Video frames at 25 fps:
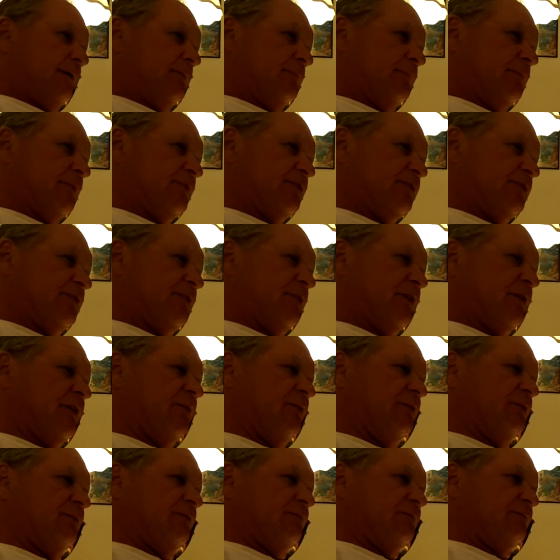But you
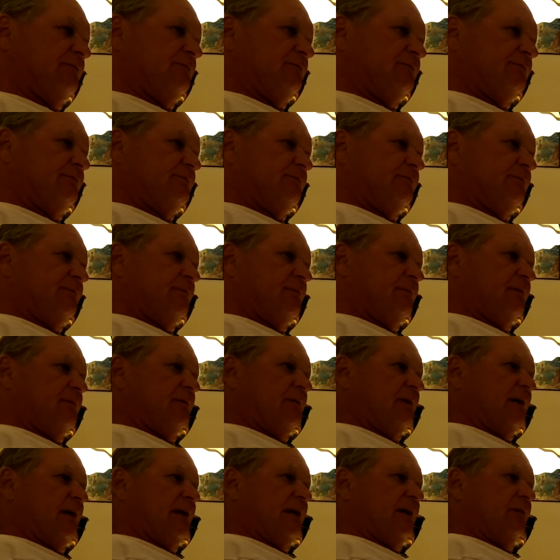know,
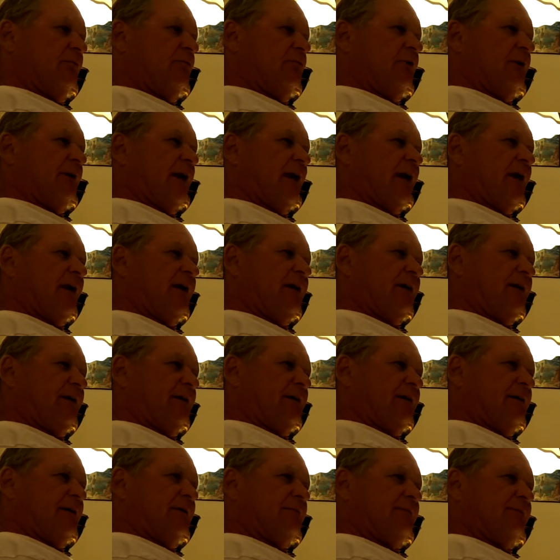when
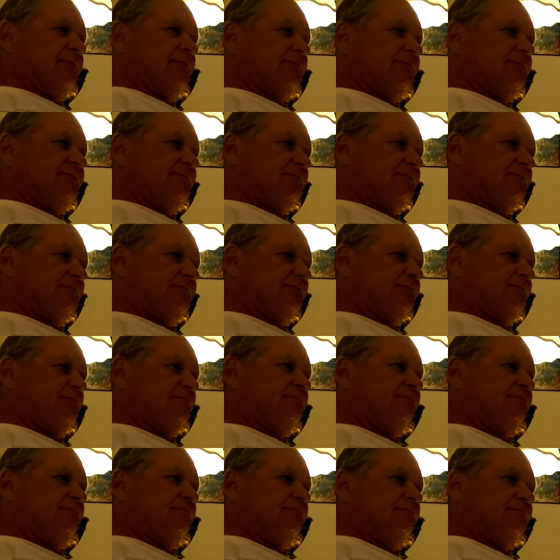I
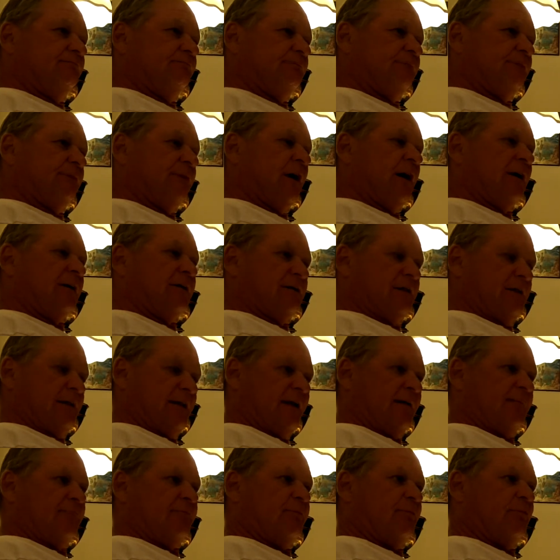got to
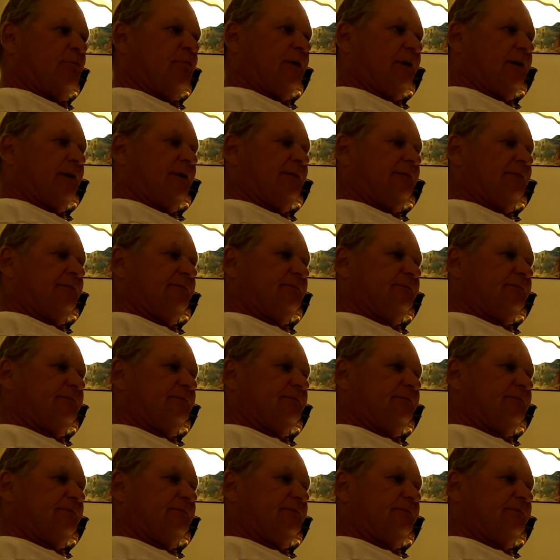that point